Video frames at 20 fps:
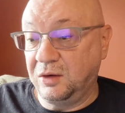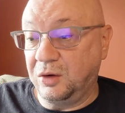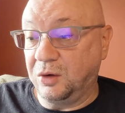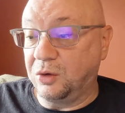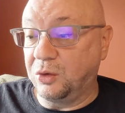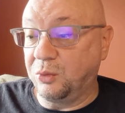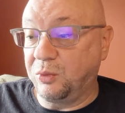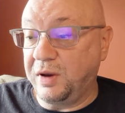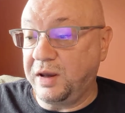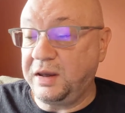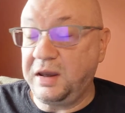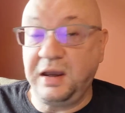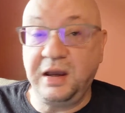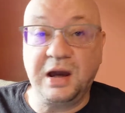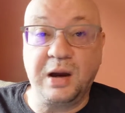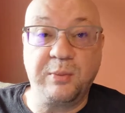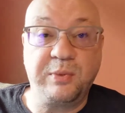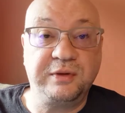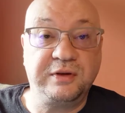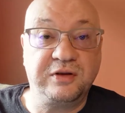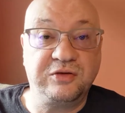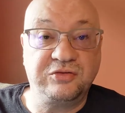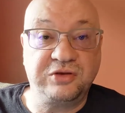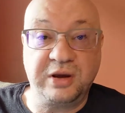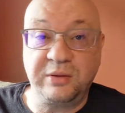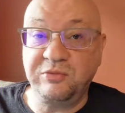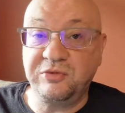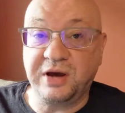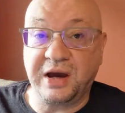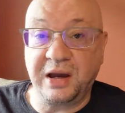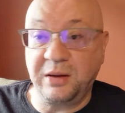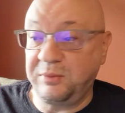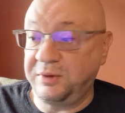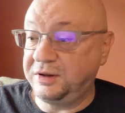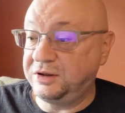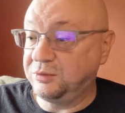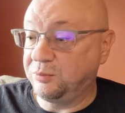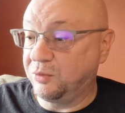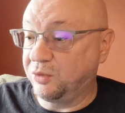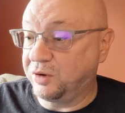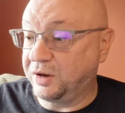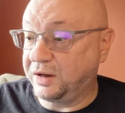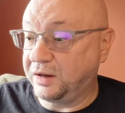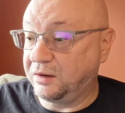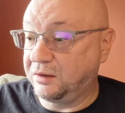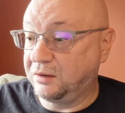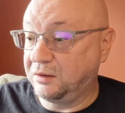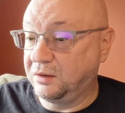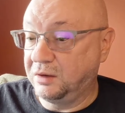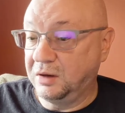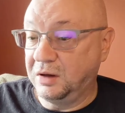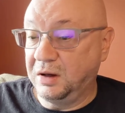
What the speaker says: or waking up at the same time each morning.